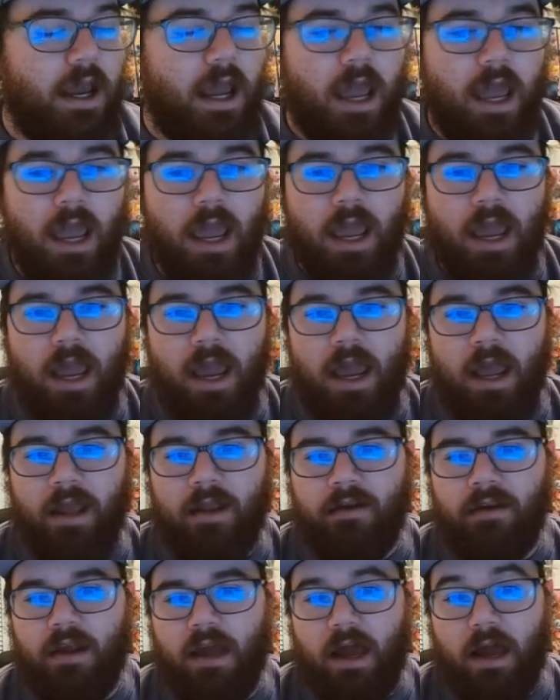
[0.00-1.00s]

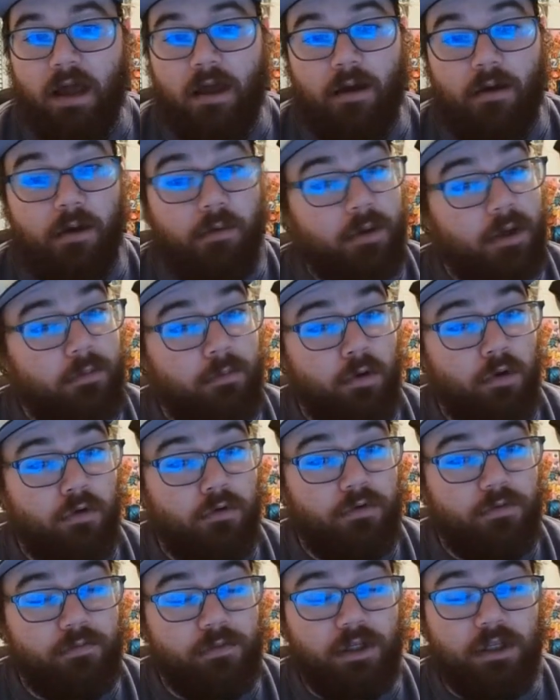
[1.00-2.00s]
And a big
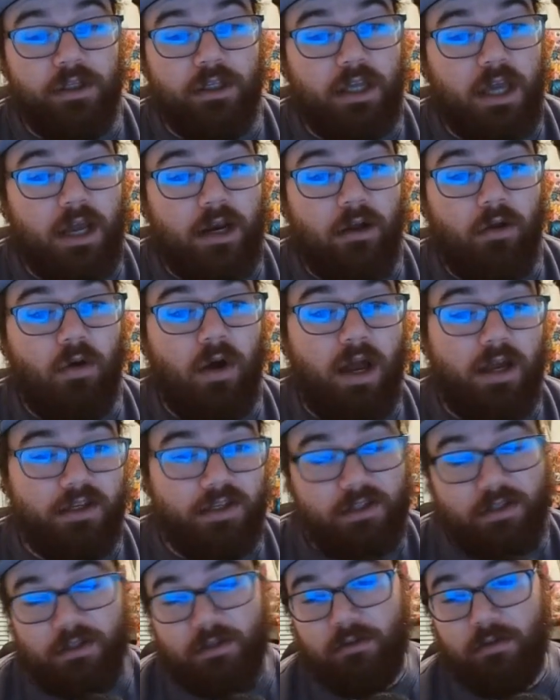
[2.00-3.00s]
move in the NL
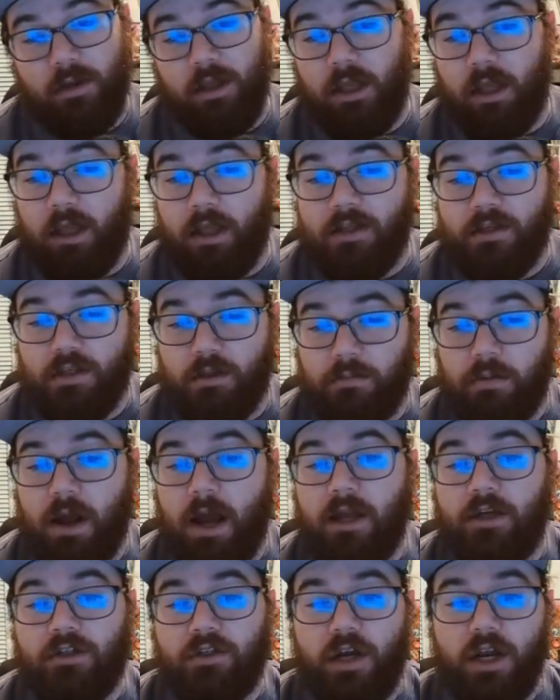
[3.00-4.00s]
West as the
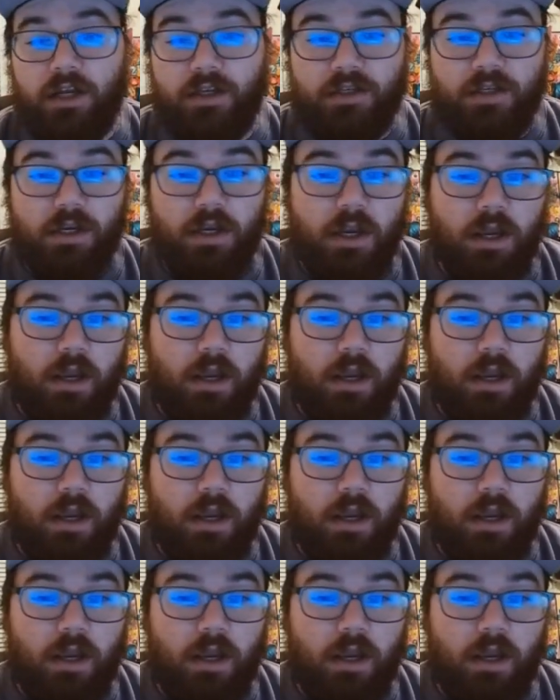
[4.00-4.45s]
Padres